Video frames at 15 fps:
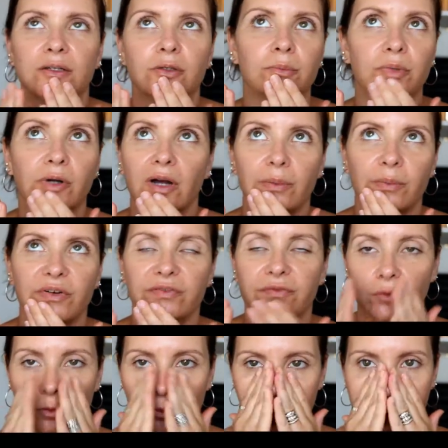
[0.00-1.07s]
good primer
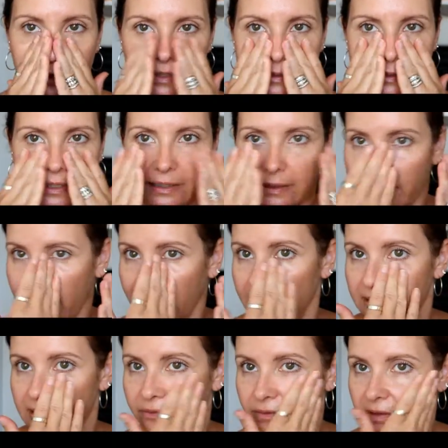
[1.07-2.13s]
for oily skin,
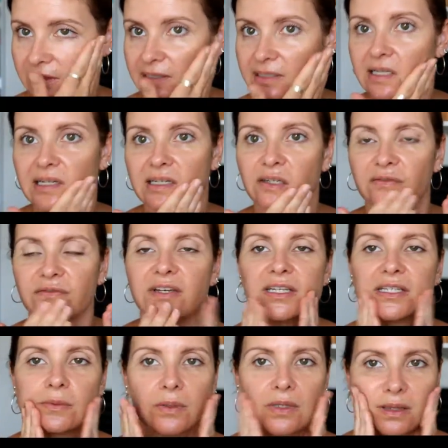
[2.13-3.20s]
and definitely setting your
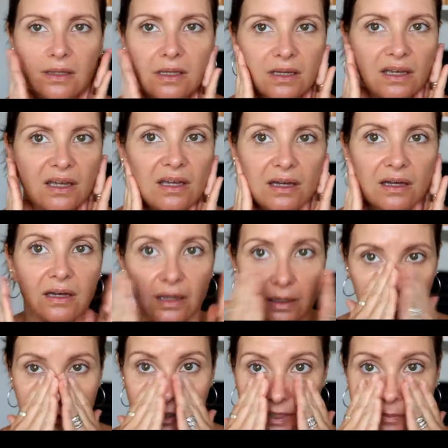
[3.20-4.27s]
face with
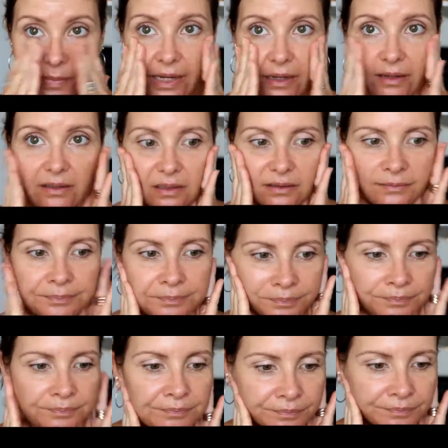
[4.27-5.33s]
pressed powder.
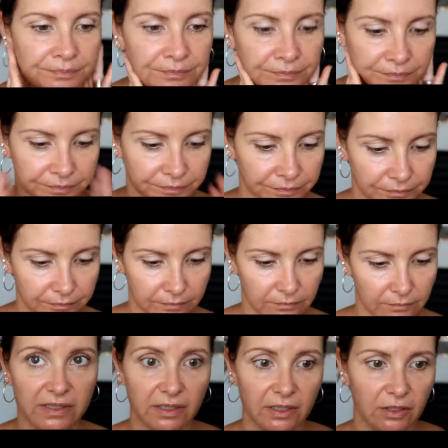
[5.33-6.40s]
I'm
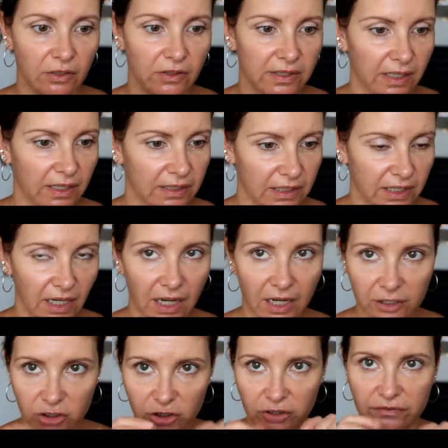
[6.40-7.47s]
just going to use a
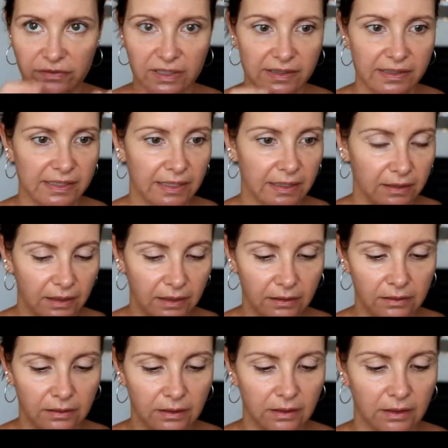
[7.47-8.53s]
touch of concealer
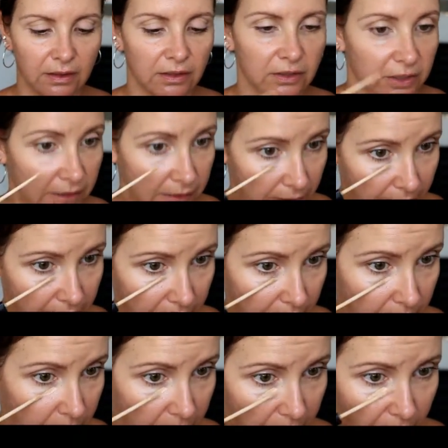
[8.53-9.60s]
just under
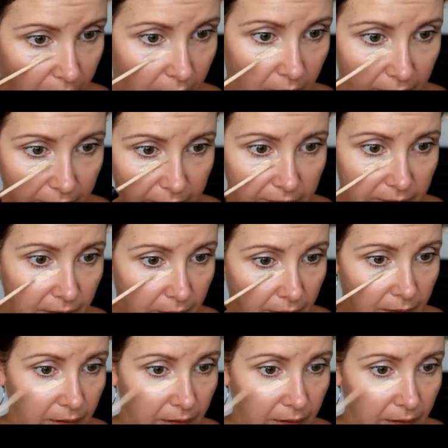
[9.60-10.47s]
my eyes